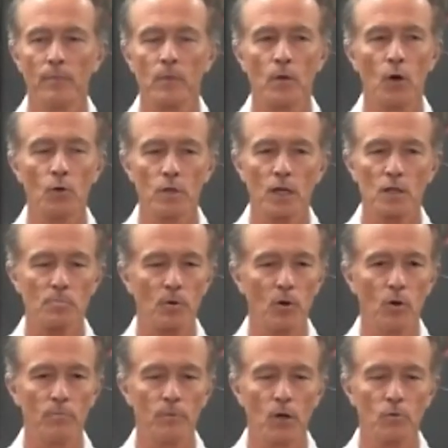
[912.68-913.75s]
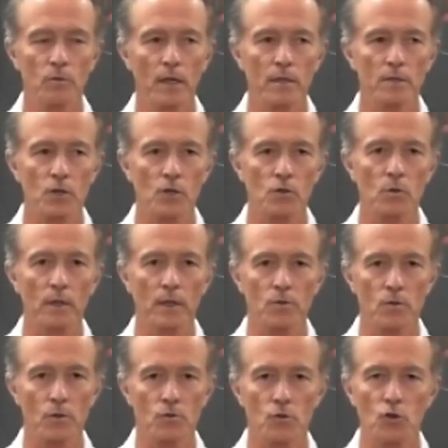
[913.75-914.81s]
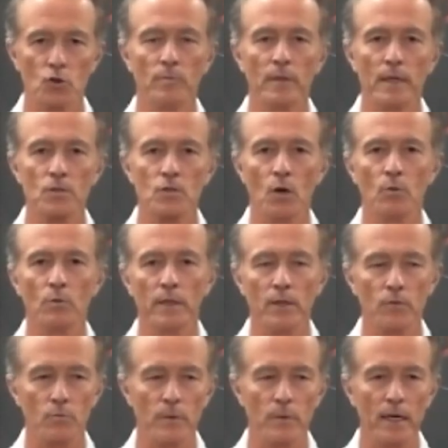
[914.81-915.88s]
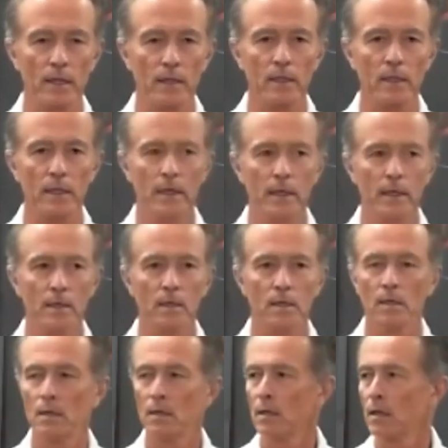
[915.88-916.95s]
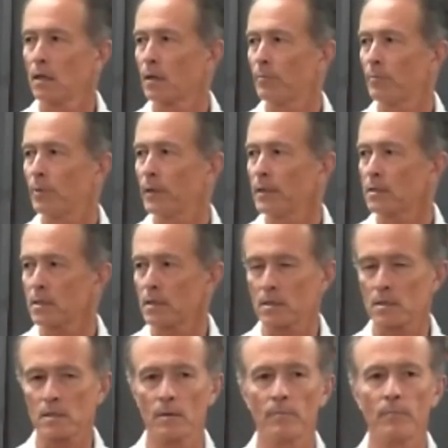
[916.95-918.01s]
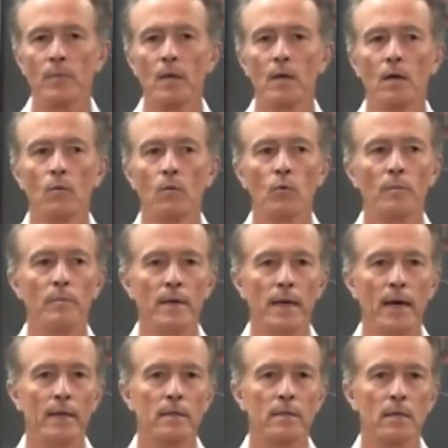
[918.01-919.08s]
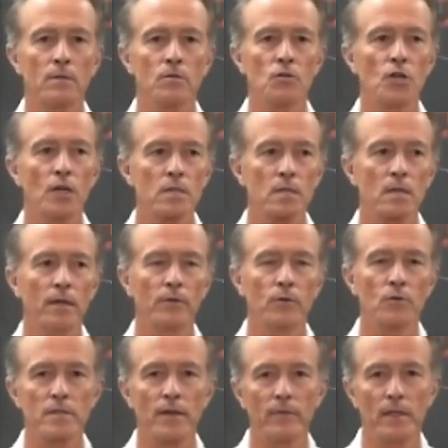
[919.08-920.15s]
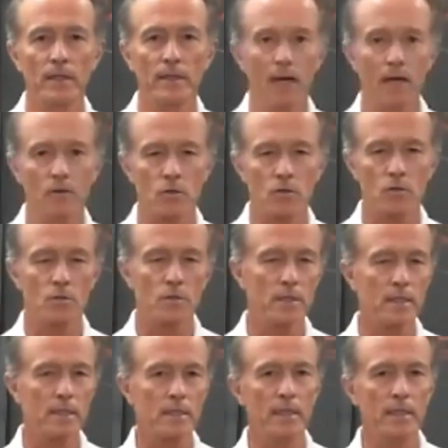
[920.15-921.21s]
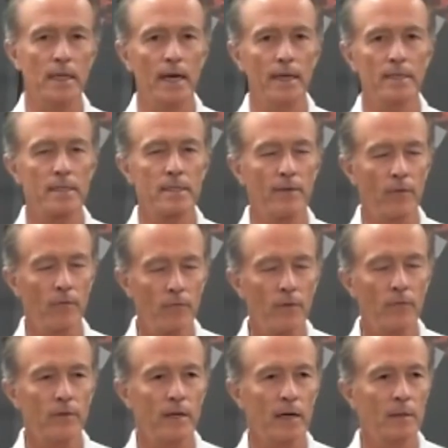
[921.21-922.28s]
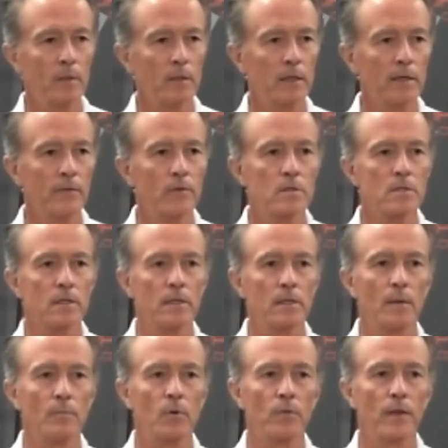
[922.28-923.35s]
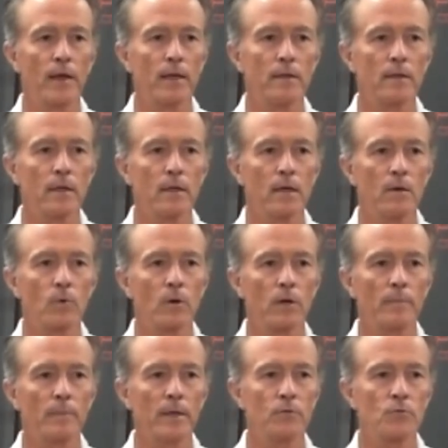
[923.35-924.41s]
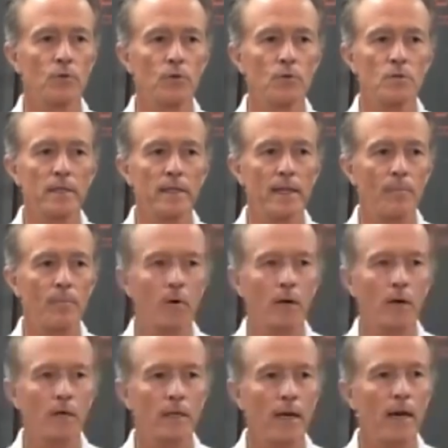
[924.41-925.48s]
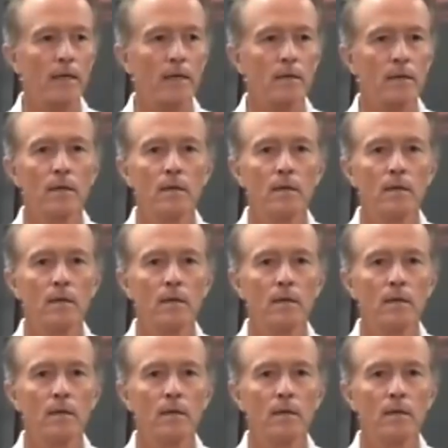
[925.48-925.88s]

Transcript: no touch probe, no telecentric lens. So zoom lens only, 3 LED, complete system would be at just under 70,000. So 69,750, I believe, is the number that we're going to be introducing that product at.